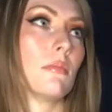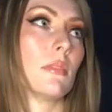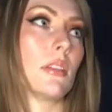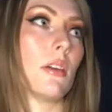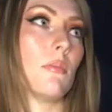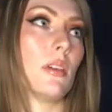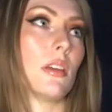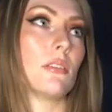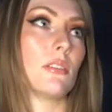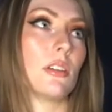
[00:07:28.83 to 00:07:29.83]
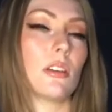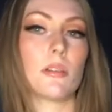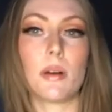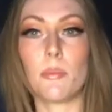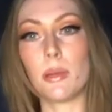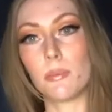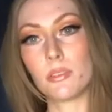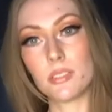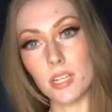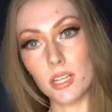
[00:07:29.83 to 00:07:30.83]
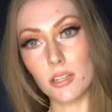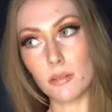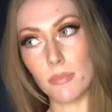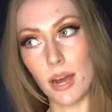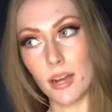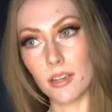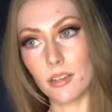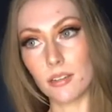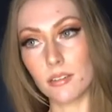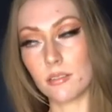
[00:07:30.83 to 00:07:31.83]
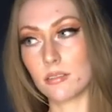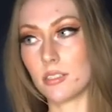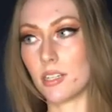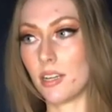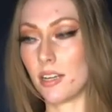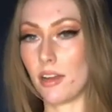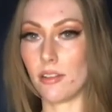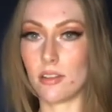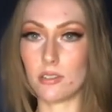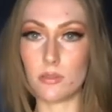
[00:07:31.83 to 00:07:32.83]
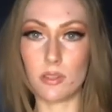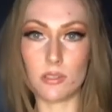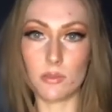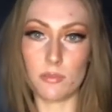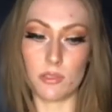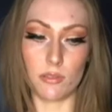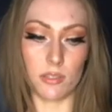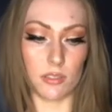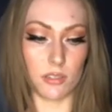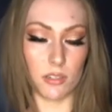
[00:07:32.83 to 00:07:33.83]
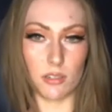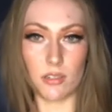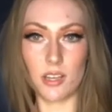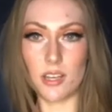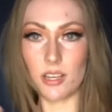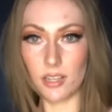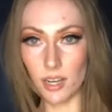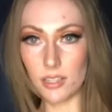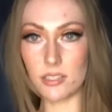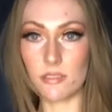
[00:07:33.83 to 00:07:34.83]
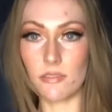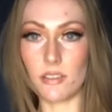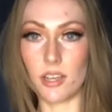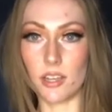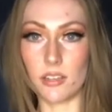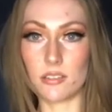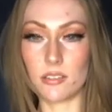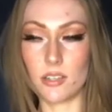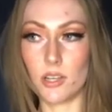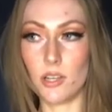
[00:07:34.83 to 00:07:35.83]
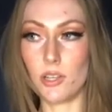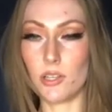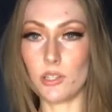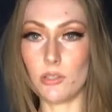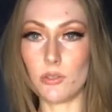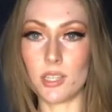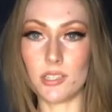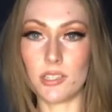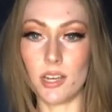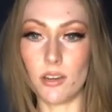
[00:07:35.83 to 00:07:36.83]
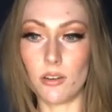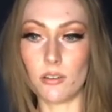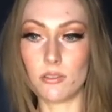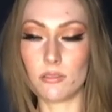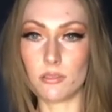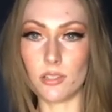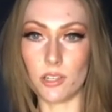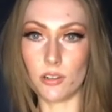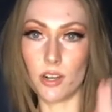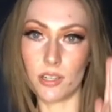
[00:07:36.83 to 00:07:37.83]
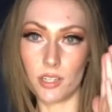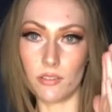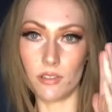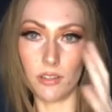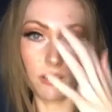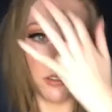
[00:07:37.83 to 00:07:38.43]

They'd be insecure about people seeing their back, seeing how that is with the swimsuit, because certain cuts of things you can tell that you're uneven.